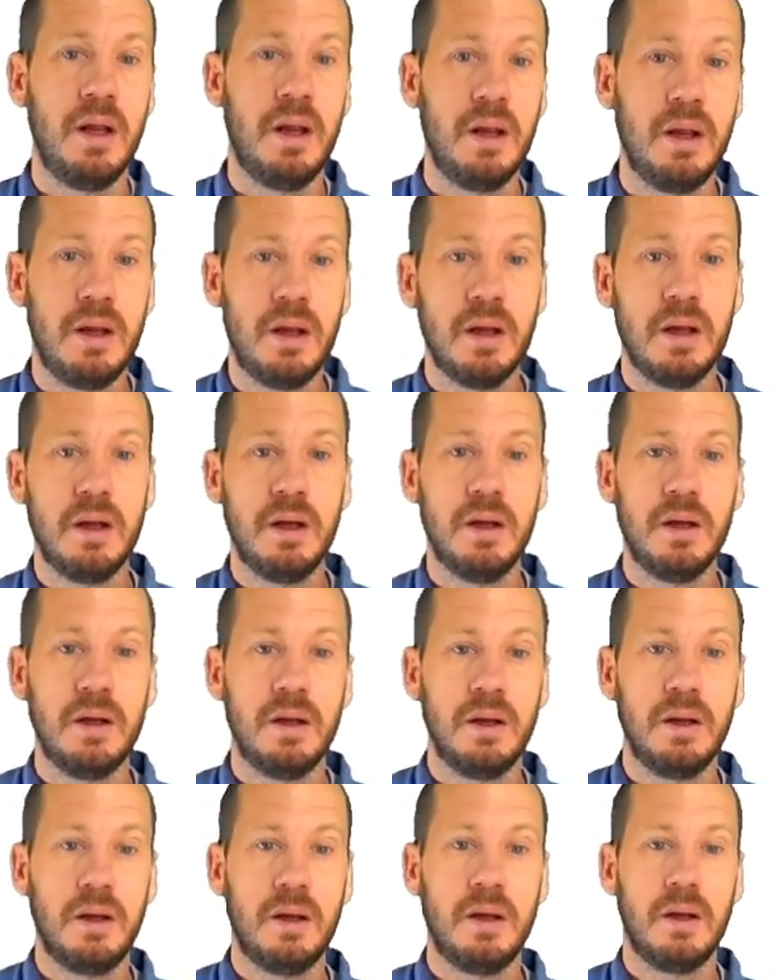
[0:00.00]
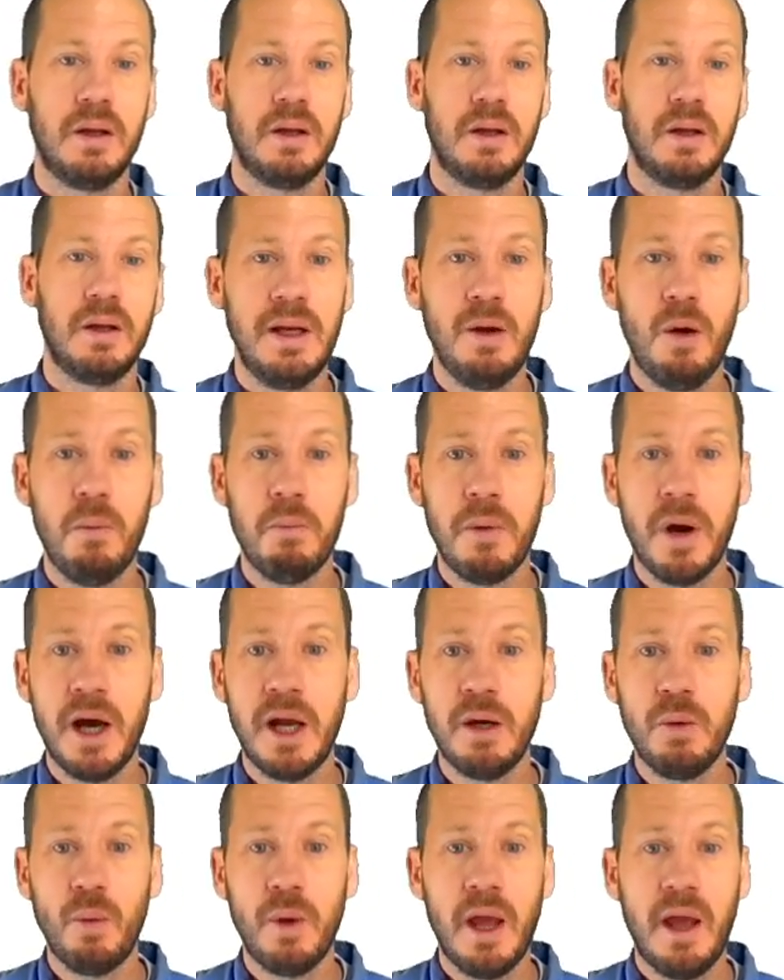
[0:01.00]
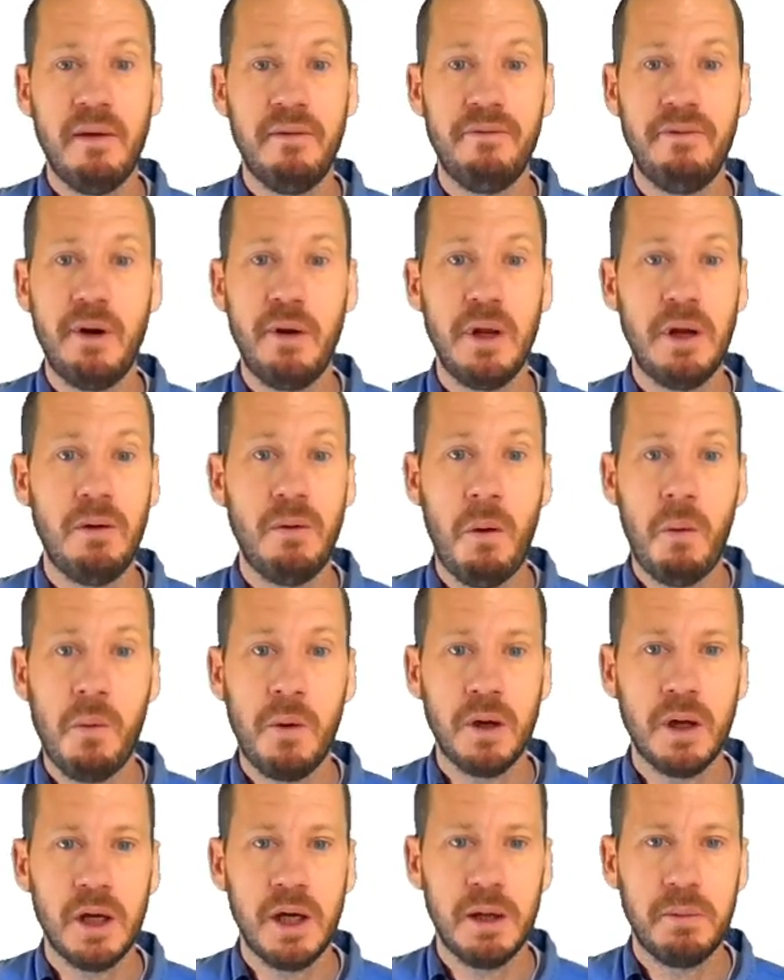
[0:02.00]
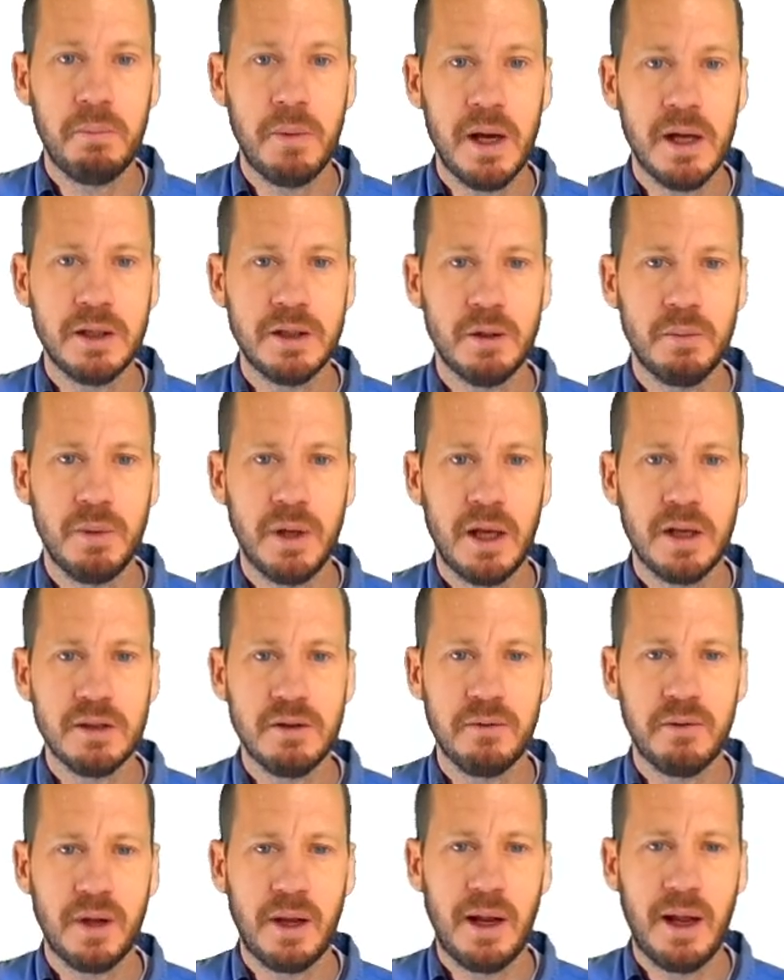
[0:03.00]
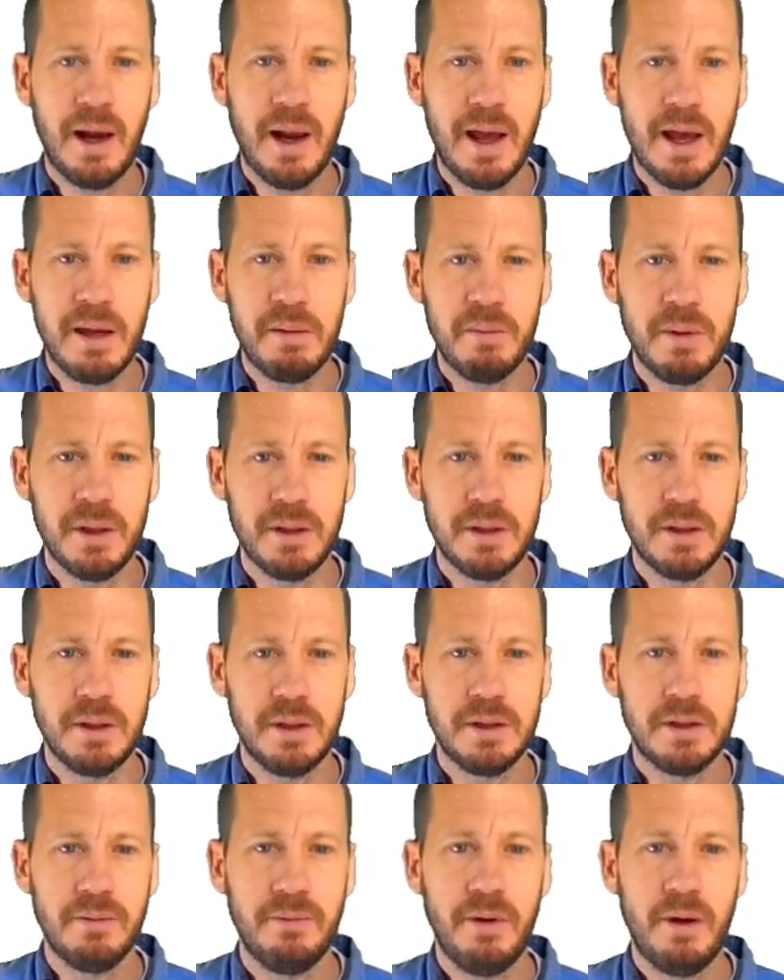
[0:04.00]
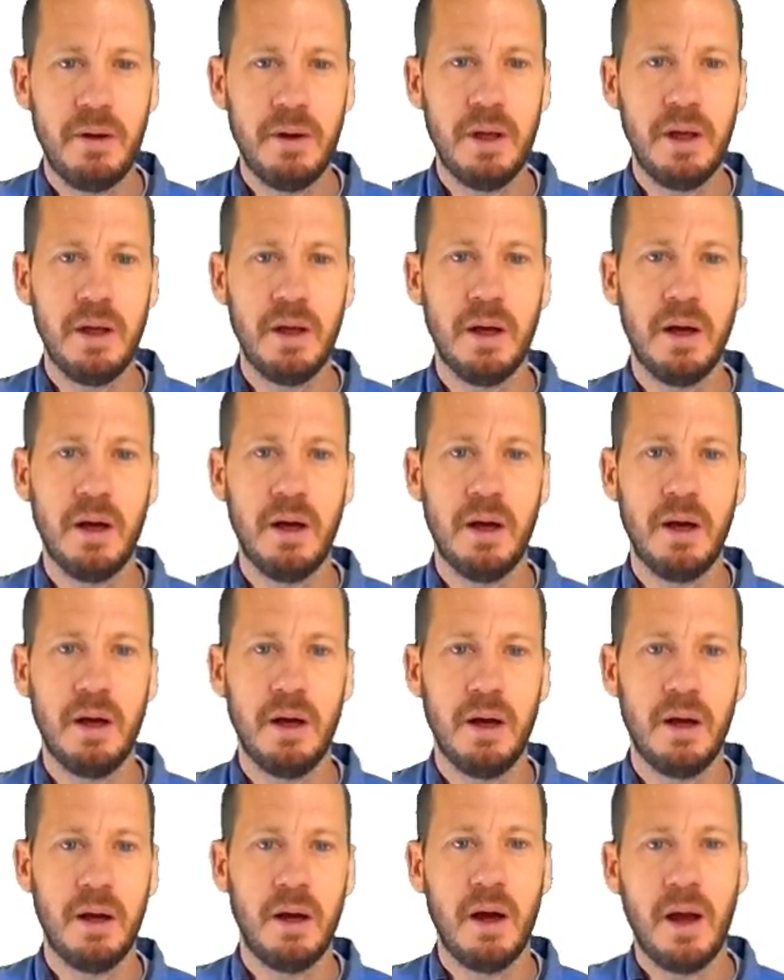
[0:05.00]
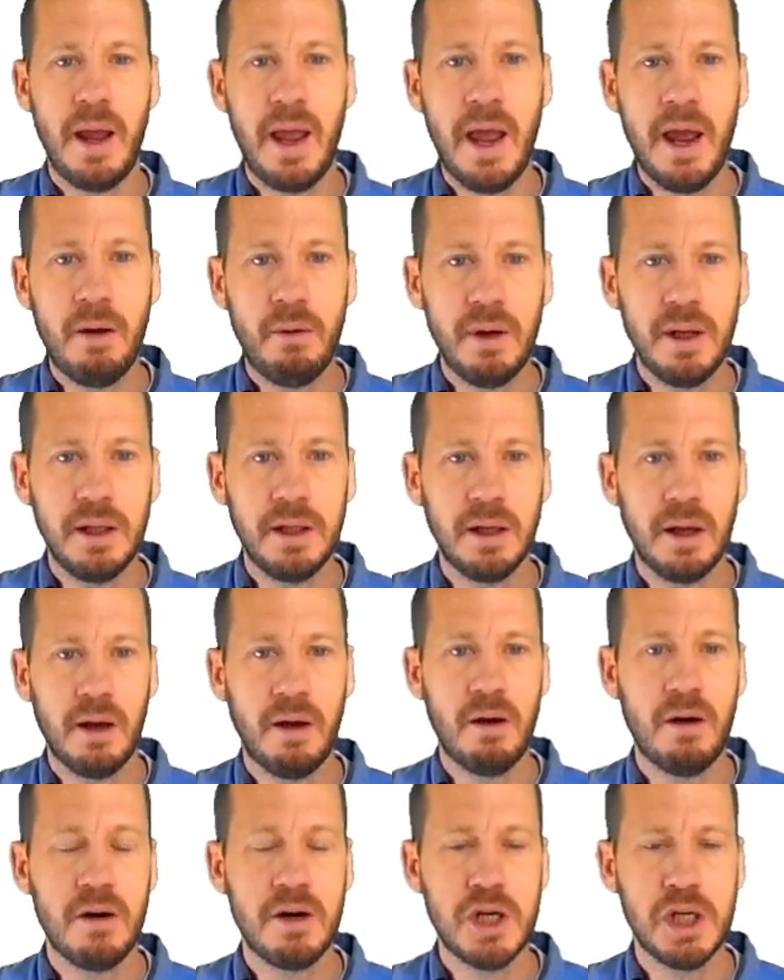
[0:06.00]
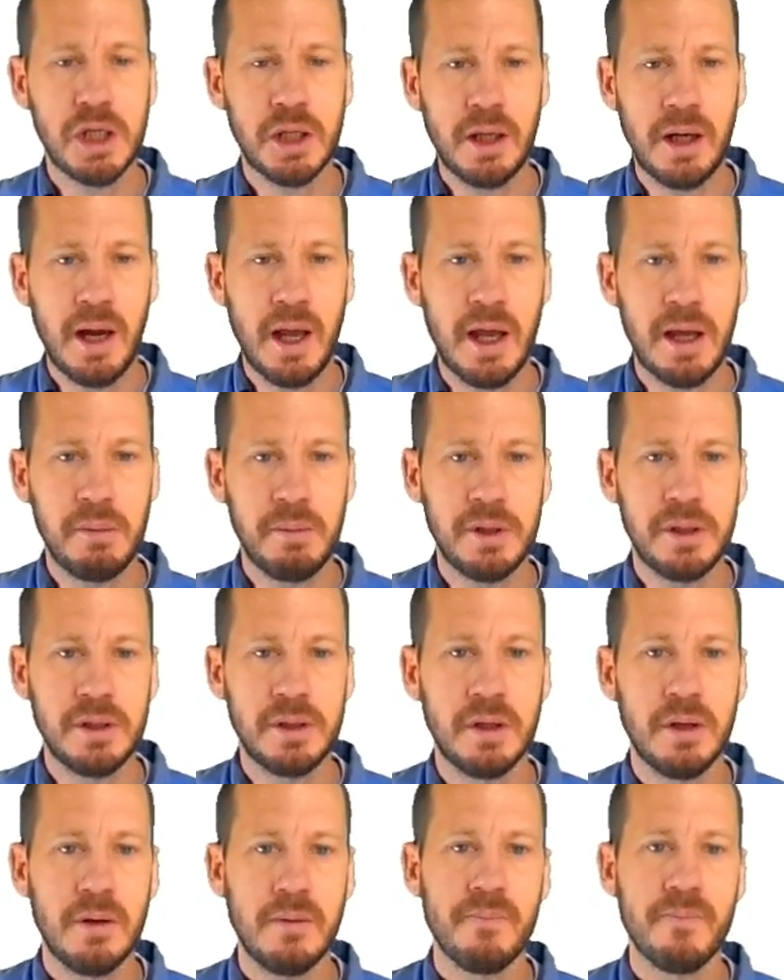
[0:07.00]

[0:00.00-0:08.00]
the in Oman we have very low organic matter because of the climate. It's very uh, arid, harsh climate.